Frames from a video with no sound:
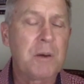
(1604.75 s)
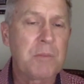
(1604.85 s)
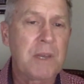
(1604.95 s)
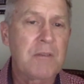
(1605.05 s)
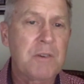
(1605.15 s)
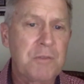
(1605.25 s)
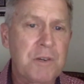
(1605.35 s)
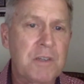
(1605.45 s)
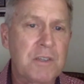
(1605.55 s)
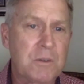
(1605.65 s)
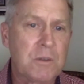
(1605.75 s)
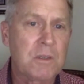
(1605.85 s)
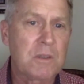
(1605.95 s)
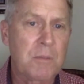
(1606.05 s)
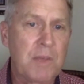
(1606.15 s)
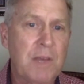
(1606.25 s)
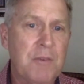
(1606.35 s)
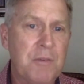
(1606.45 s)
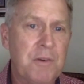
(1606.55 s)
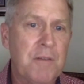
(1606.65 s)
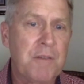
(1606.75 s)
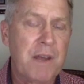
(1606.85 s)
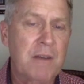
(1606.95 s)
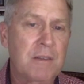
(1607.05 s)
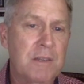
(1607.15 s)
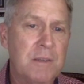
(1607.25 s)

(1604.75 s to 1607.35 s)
I'm thankful for our students. I'm thankful for our faculty.